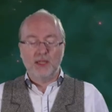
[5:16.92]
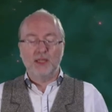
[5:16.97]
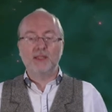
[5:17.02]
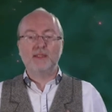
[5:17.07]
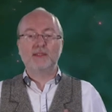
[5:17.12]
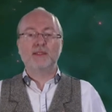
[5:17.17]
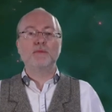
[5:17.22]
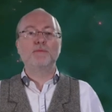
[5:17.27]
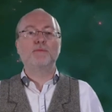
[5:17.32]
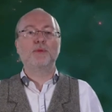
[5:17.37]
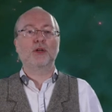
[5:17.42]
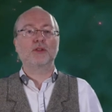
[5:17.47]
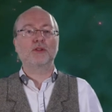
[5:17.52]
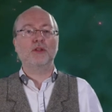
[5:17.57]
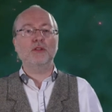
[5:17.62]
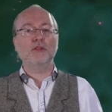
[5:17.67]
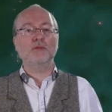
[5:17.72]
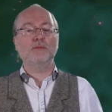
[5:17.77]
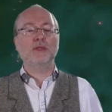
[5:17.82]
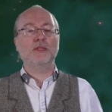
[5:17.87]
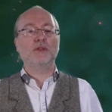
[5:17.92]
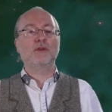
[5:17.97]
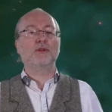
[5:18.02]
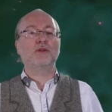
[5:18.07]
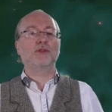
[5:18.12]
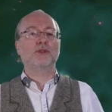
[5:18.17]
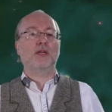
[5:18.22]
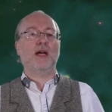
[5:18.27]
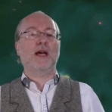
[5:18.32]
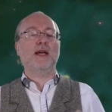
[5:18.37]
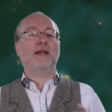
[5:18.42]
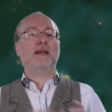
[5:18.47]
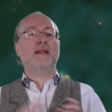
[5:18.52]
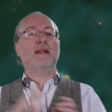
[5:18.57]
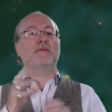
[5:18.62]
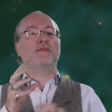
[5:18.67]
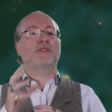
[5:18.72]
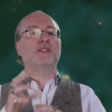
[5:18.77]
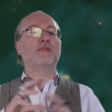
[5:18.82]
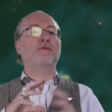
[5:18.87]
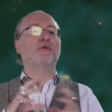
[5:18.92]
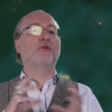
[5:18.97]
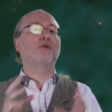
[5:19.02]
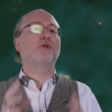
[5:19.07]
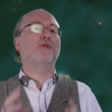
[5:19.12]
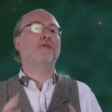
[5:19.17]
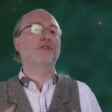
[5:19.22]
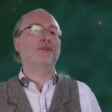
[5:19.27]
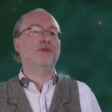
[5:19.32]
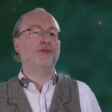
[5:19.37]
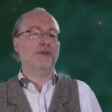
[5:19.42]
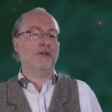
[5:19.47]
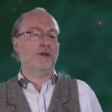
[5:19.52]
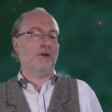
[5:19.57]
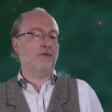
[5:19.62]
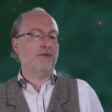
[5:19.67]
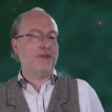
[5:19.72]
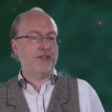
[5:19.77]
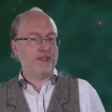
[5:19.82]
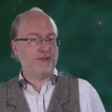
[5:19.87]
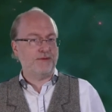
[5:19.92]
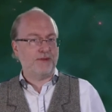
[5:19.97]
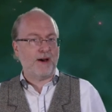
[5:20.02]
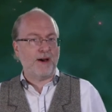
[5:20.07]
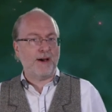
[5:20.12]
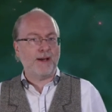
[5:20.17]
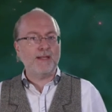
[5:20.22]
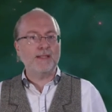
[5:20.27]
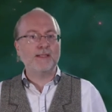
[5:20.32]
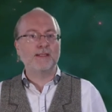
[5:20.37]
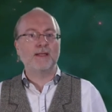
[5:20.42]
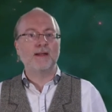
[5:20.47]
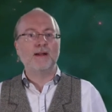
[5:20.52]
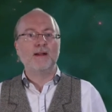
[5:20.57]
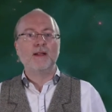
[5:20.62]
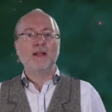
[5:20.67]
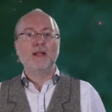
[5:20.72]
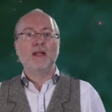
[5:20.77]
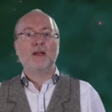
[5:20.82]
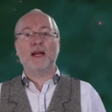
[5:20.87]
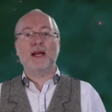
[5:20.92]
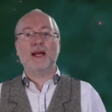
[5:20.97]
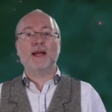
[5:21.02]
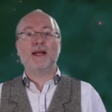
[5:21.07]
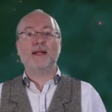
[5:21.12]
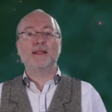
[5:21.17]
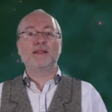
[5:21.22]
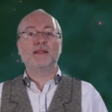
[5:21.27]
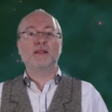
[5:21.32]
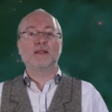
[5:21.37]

It's important because I can have several of, th of these files, and